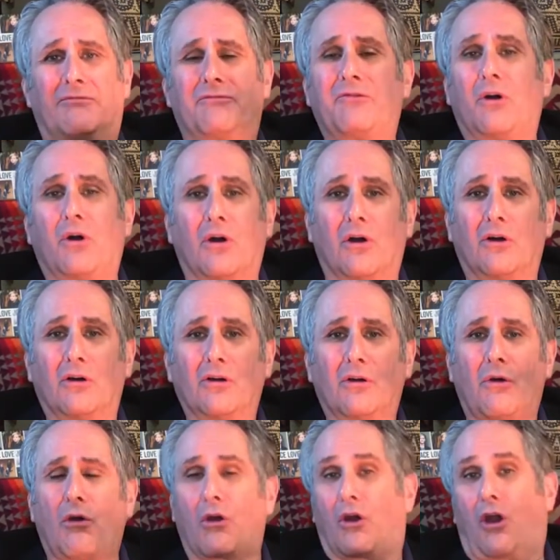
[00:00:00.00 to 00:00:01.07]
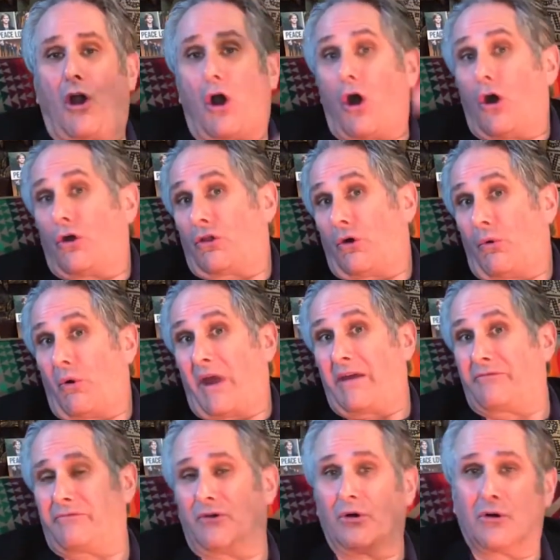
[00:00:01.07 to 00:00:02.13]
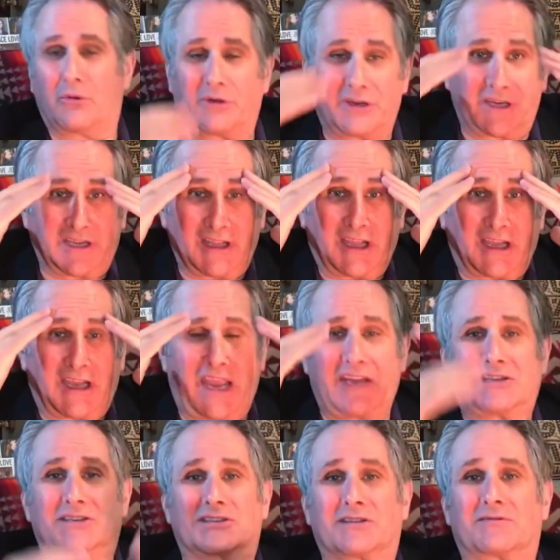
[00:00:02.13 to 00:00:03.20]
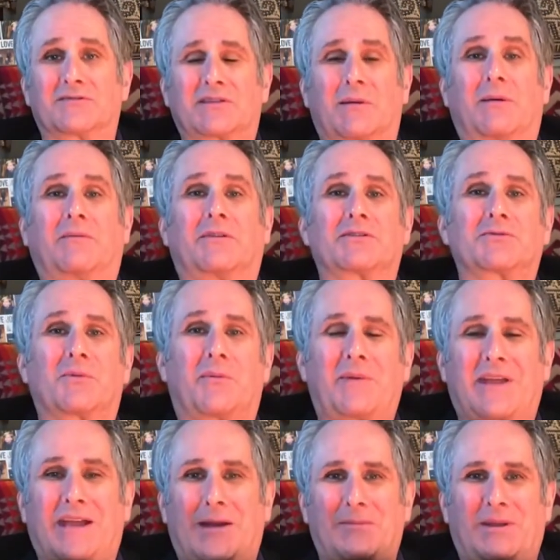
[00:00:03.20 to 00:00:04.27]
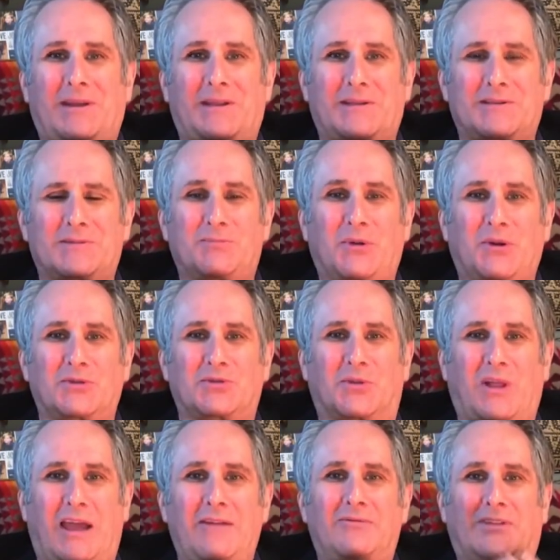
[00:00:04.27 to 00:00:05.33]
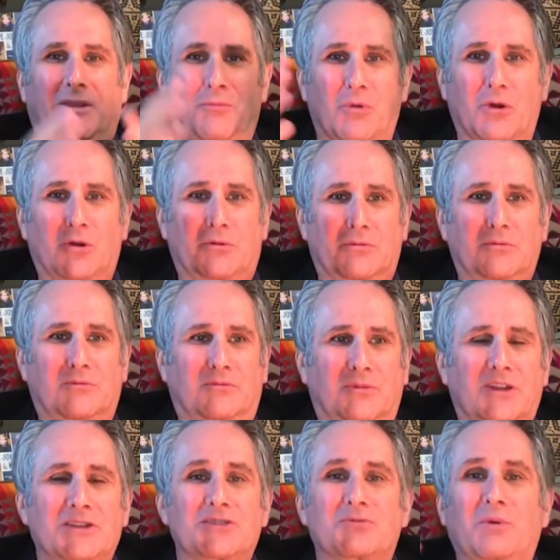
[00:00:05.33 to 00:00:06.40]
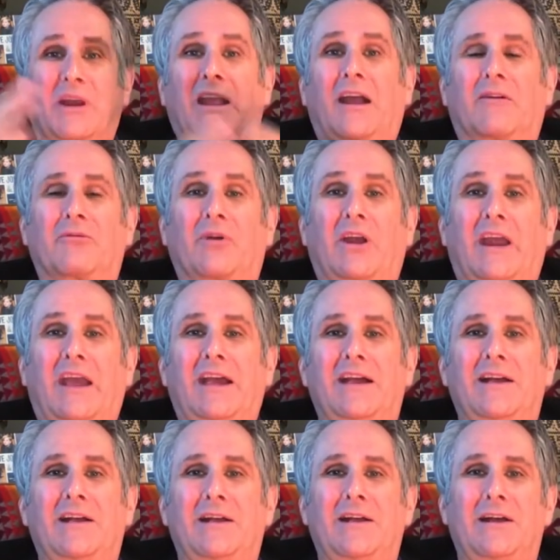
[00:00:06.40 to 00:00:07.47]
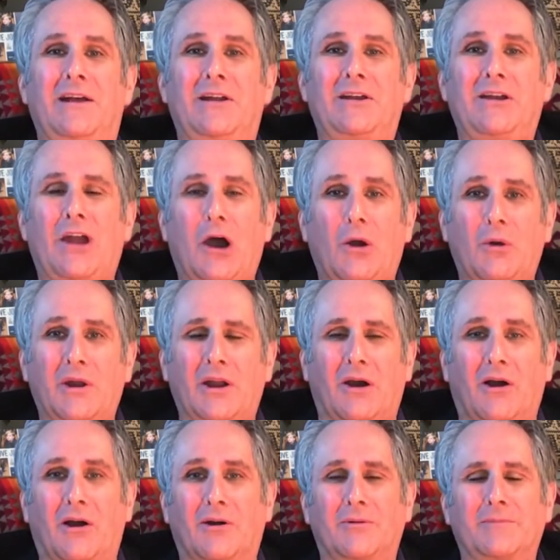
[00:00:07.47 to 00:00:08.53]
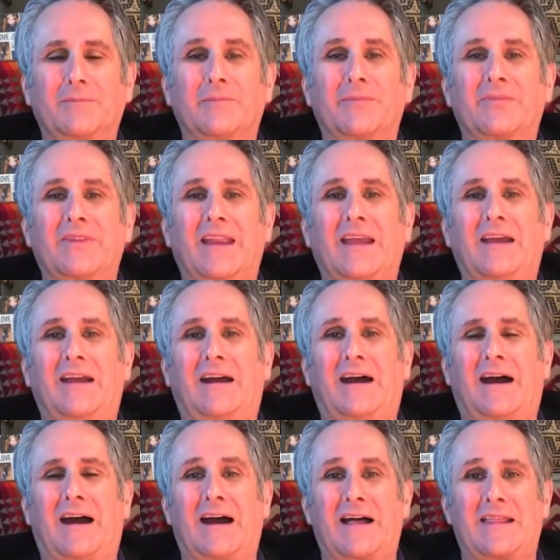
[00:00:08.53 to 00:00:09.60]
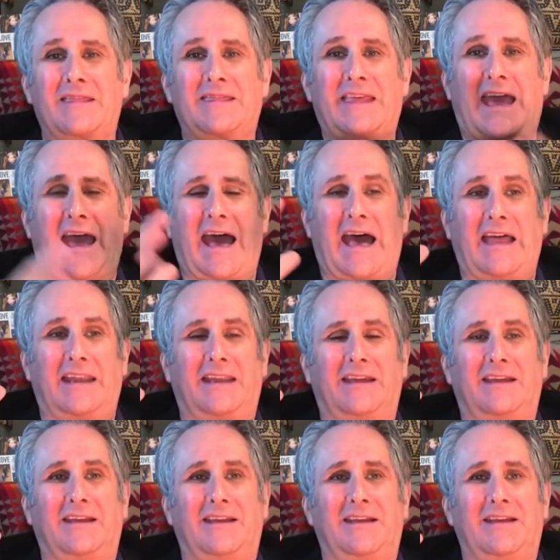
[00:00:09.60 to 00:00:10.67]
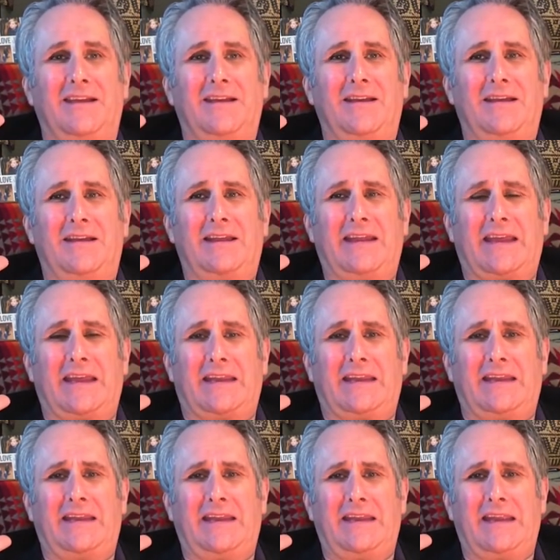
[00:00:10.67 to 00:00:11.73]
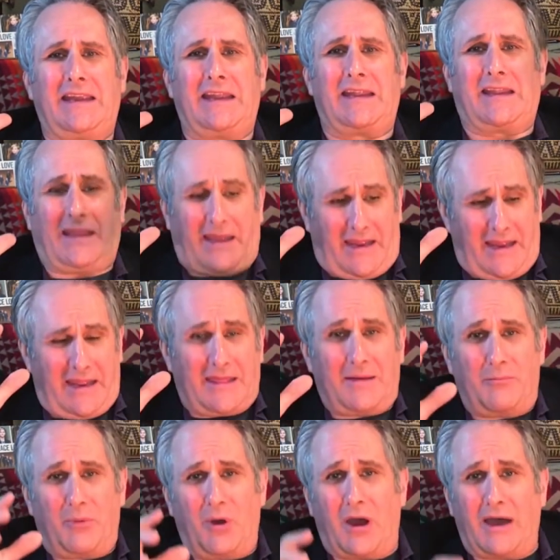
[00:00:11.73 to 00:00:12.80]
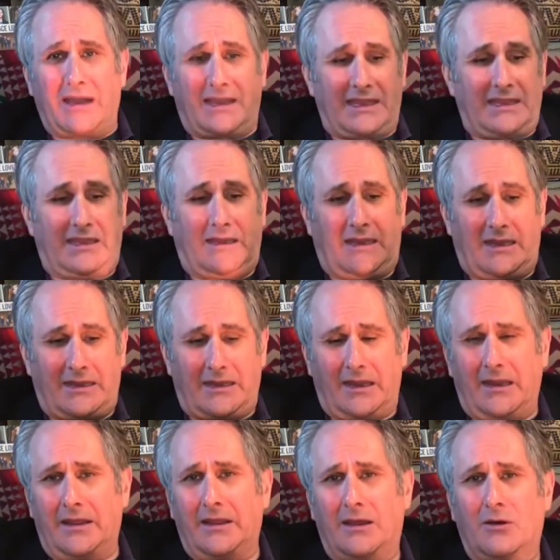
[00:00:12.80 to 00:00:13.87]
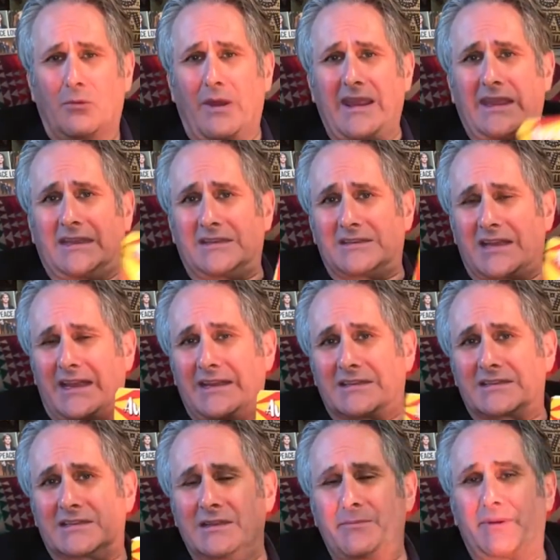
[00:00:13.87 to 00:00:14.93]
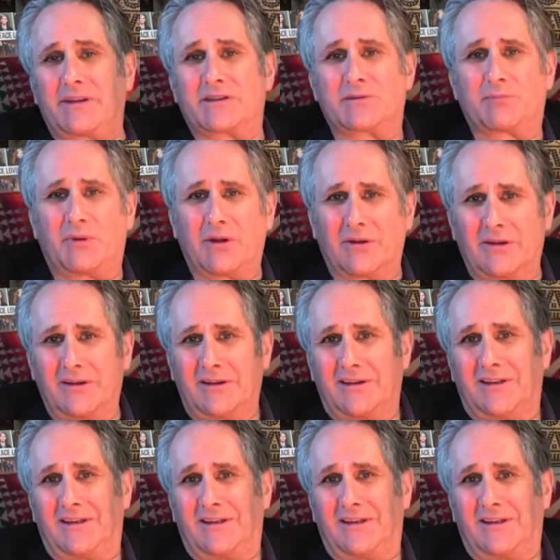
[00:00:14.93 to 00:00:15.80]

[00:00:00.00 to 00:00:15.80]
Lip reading: full or all the way full, in the cases of some of us when we come into the spiritual life, that we're this recovering know-it-all, that in the book, in the Awakened Giant Sleeping Spirit,